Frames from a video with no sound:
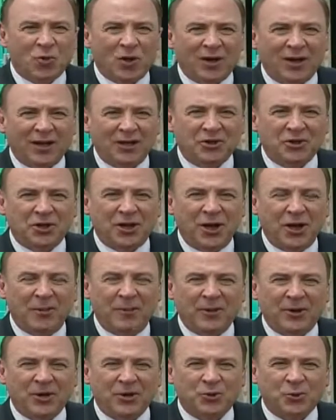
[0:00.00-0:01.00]
want to let you know
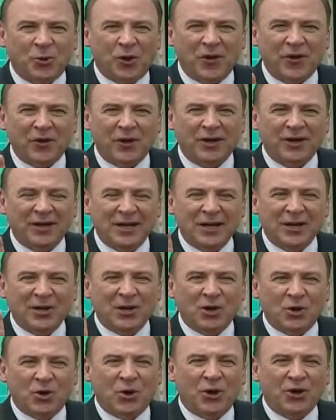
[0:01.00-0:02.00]
because we're on the
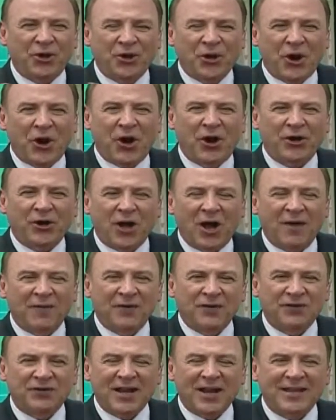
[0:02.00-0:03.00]
courtyard of
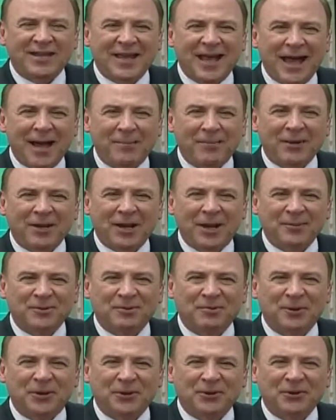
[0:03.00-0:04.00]
the state capitol out of
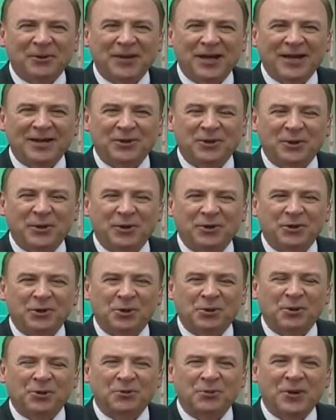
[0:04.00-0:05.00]
Spiro, Canton during
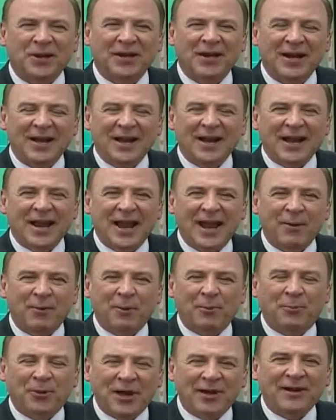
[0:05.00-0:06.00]
Children's Week, and
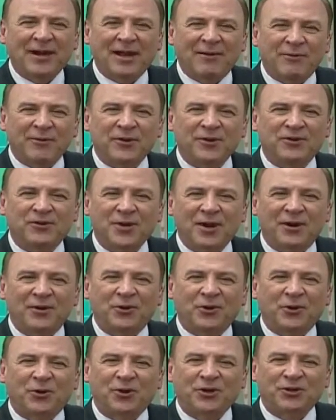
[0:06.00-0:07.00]
we're proud to have with us
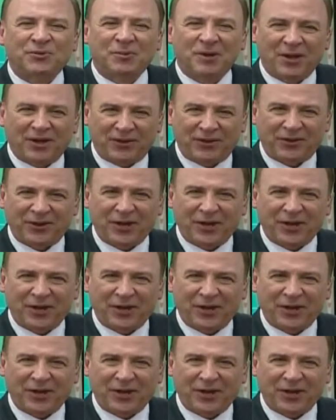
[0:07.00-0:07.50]
Senator Chris Smith,